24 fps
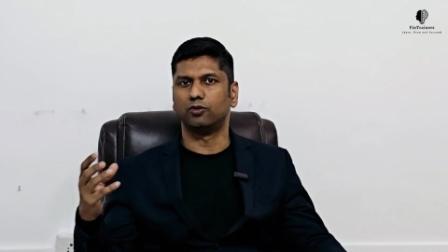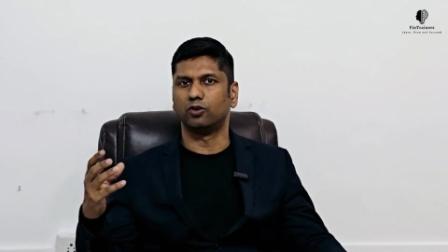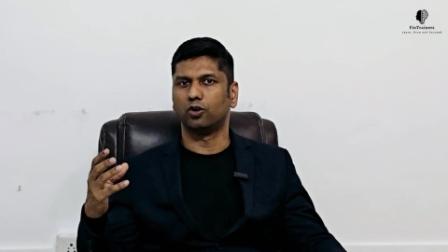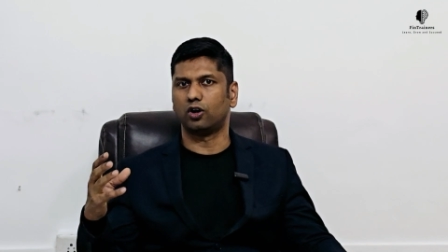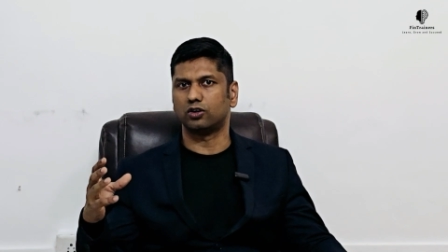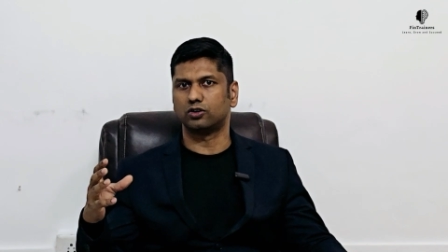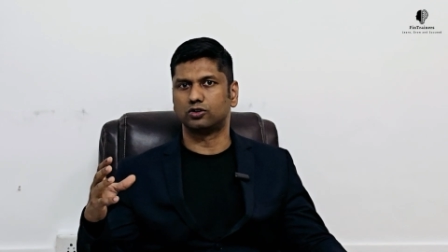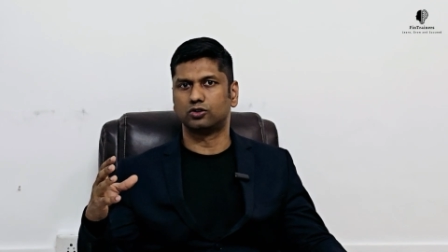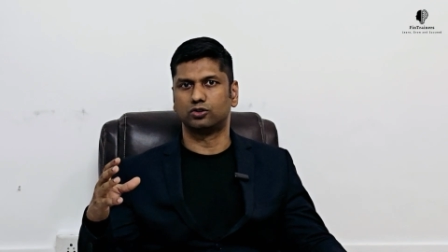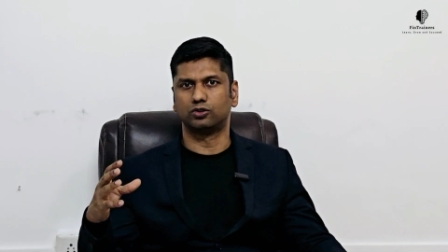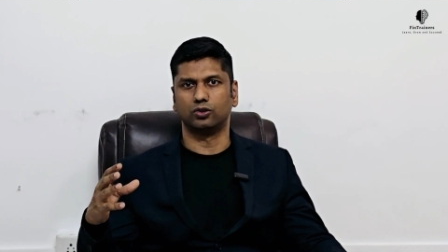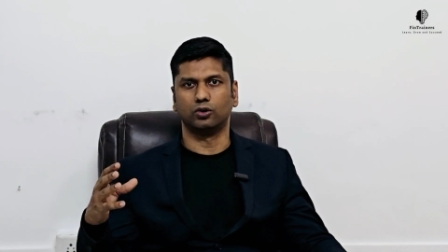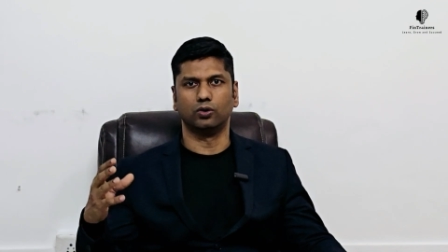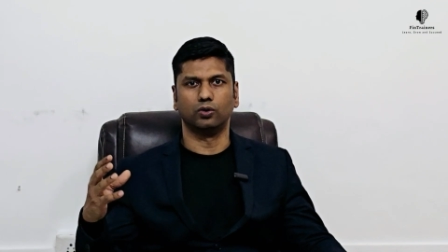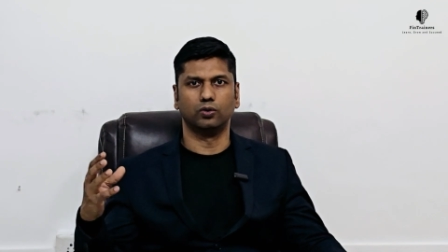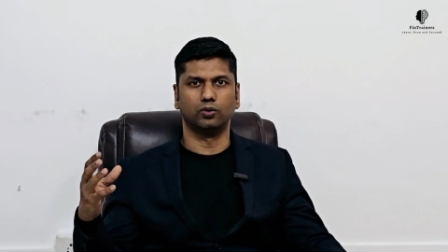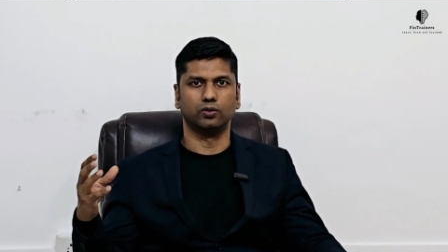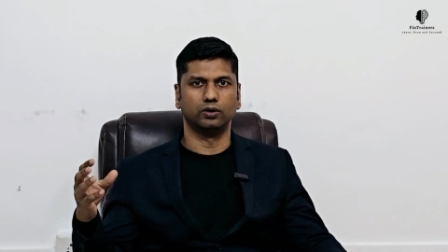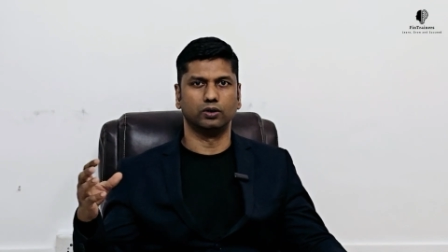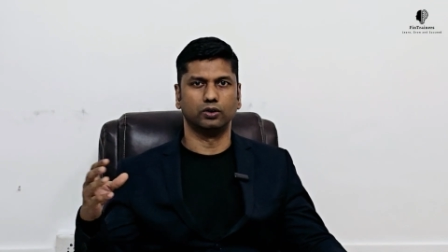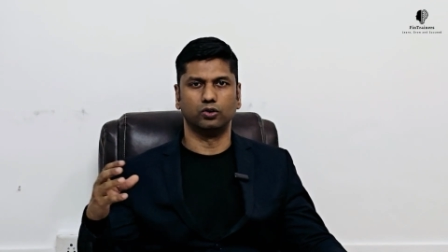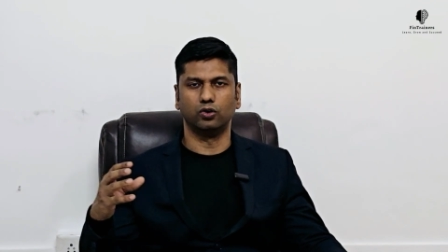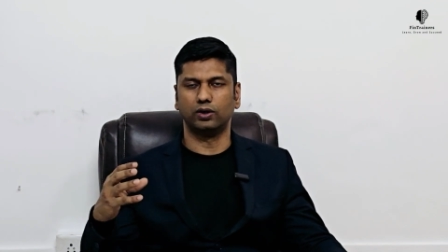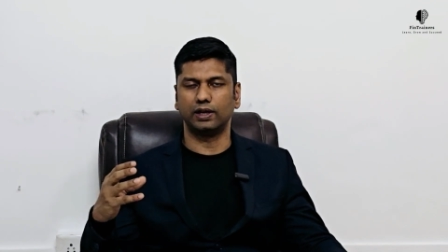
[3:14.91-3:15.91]
not
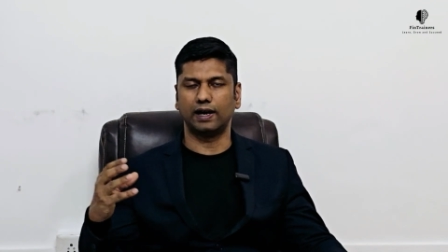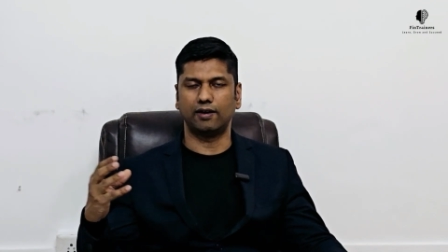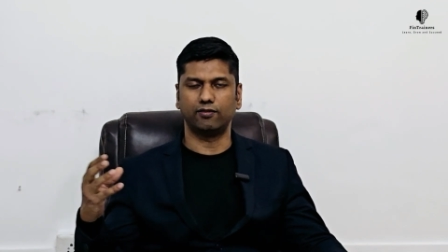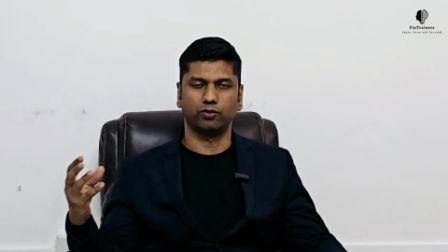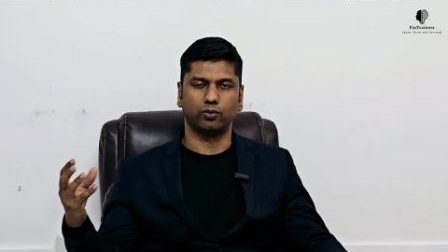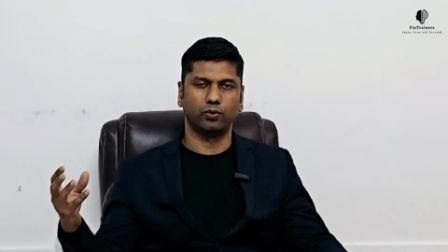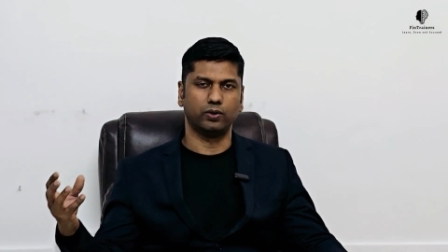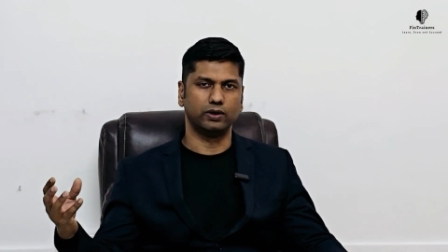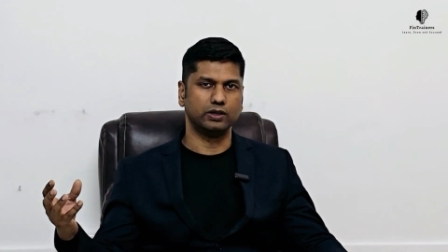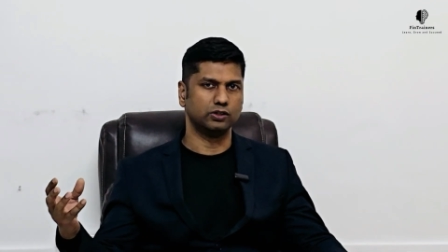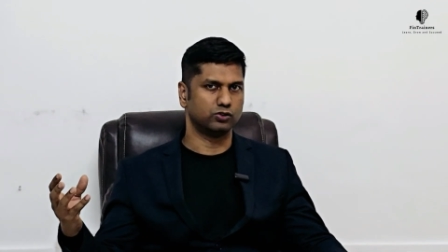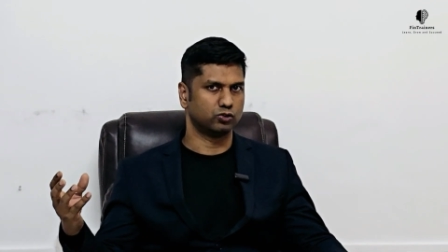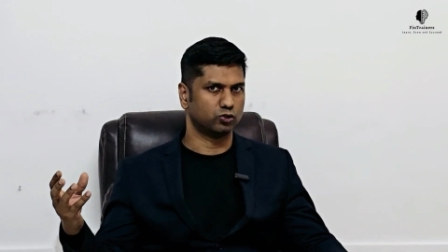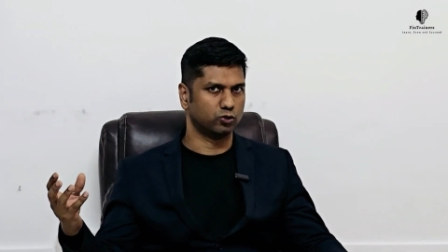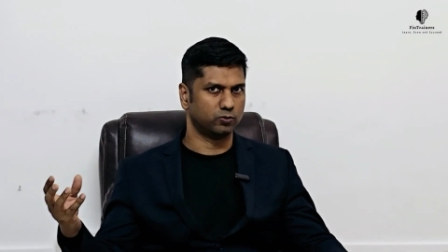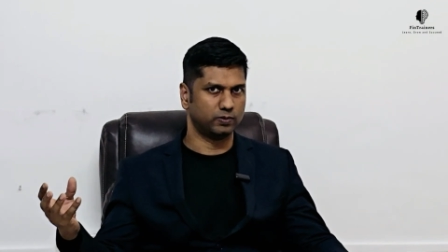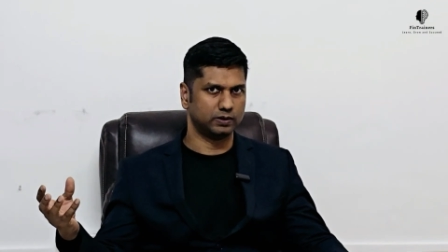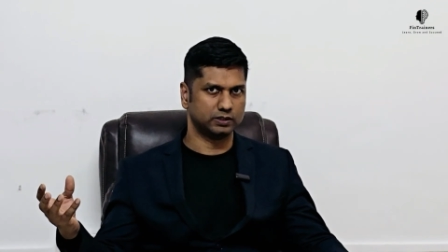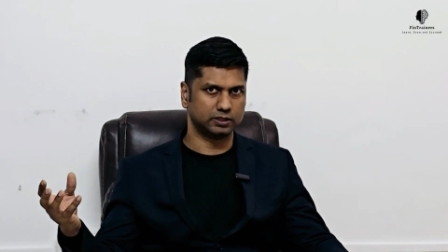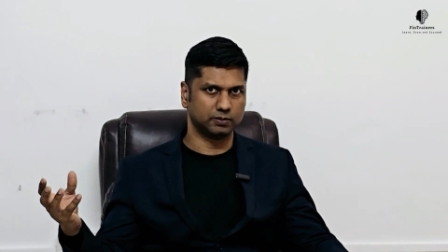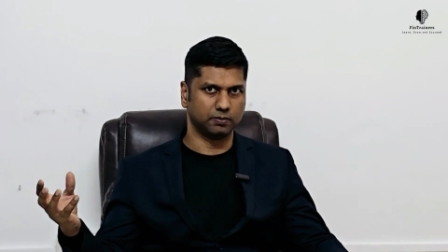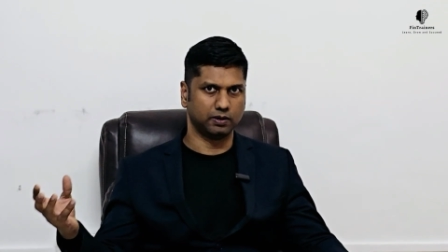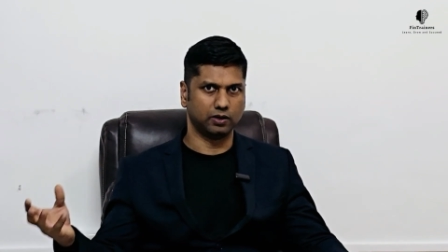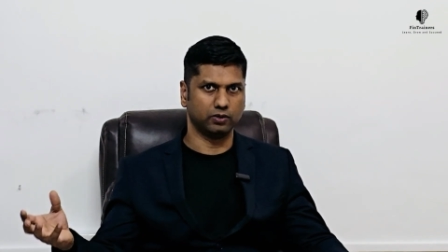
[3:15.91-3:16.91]
so, you don't have to worry so
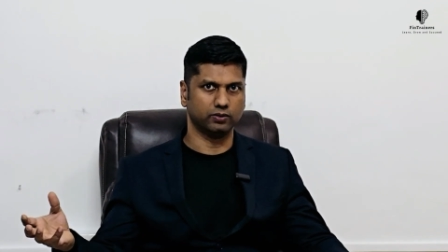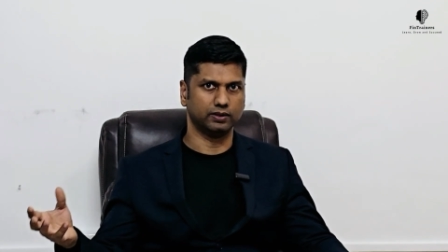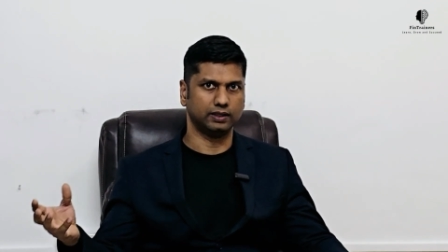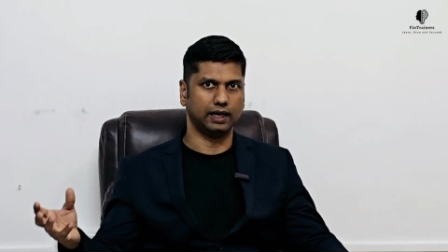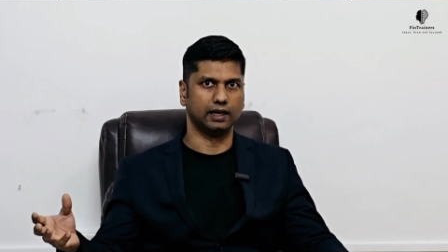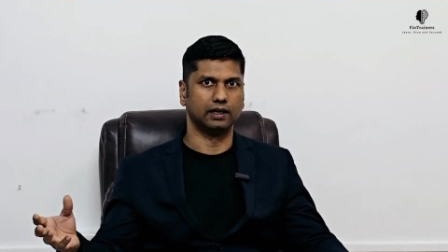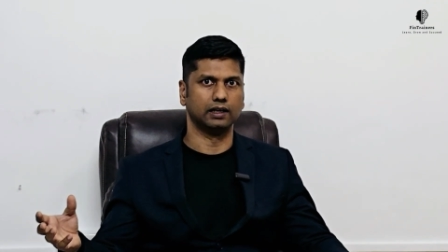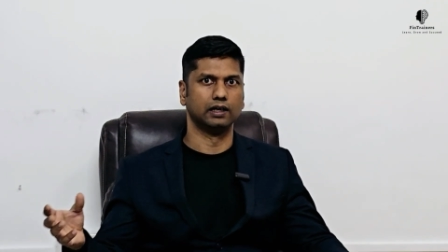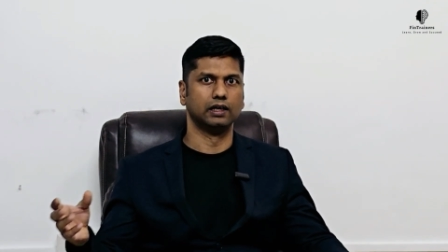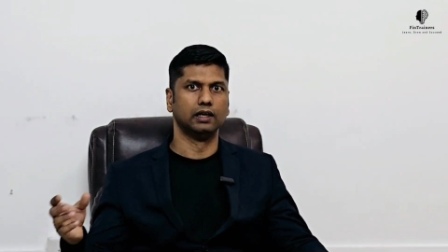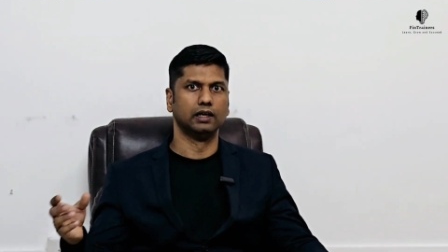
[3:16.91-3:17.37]
much about that.